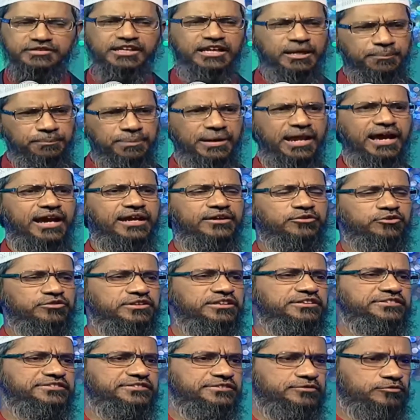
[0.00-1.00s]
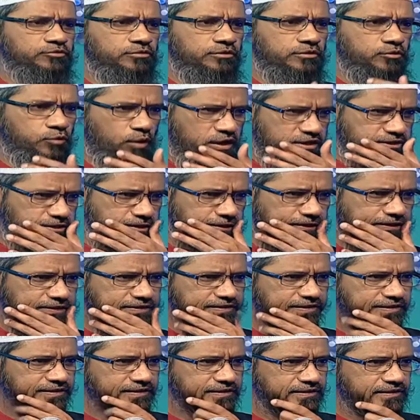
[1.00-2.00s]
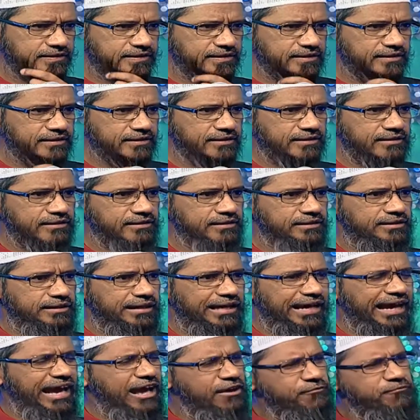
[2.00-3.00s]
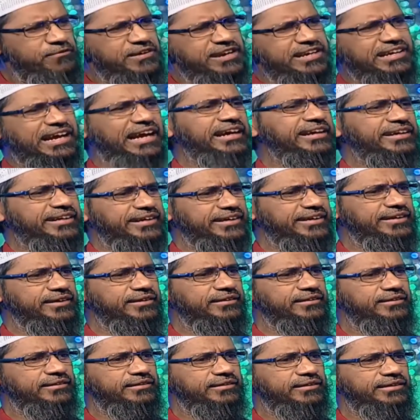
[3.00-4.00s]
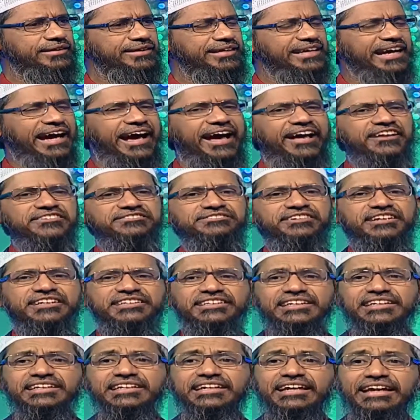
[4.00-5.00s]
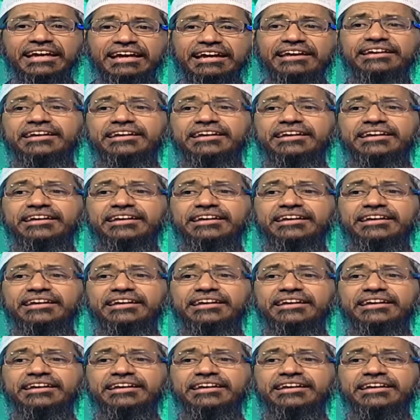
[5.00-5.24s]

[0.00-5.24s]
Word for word: The reply to this question is, every country has certain